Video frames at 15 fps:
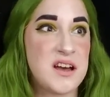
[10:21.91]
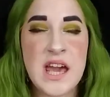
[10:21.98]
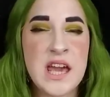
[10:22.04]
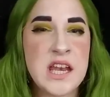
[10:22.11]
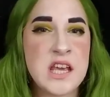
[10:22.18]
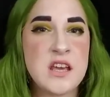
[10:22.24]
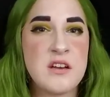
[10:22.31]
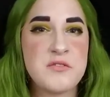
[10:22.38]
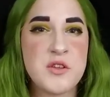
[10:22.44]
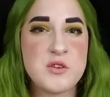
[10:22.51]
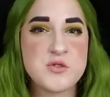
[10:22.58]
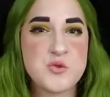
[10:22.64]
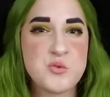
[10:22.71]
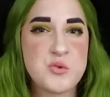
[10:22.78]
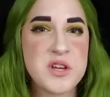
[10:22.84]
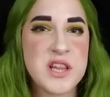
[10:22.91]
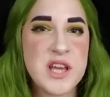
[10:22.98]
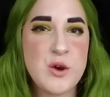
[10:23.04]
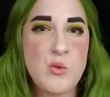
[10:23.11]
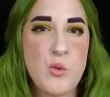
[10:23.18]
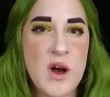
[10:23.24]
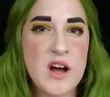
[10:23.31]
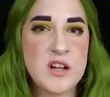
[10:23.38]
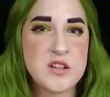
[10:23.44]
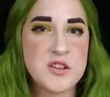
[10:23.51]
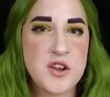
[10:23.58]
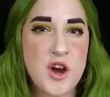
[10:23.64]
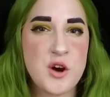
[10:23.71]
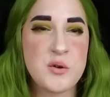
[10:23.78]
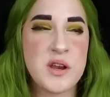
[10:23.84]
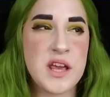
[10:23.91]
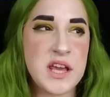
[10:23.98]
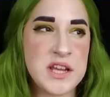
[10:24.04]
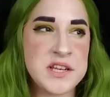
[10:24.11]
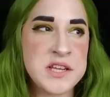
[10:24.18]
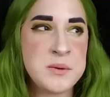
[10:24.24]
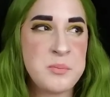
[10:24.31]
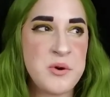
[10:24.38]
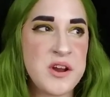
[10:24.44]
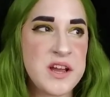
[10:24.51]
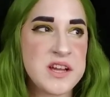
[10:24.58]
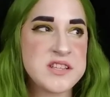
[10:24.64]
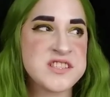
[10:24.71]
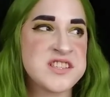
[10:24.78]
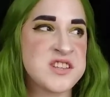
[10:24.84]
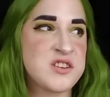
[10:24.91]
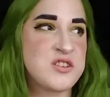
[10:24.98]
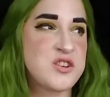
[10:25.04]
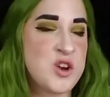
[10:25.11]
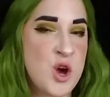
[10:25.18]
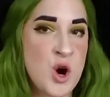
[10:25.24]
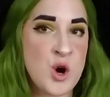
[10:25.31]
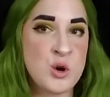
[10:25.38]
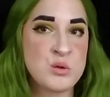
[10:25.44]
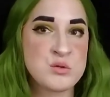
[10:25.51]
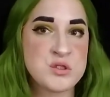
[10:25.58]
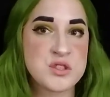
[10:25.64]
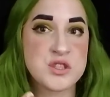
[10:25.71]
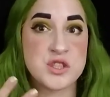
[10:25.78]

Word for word: any of those really well-known indie brands that are known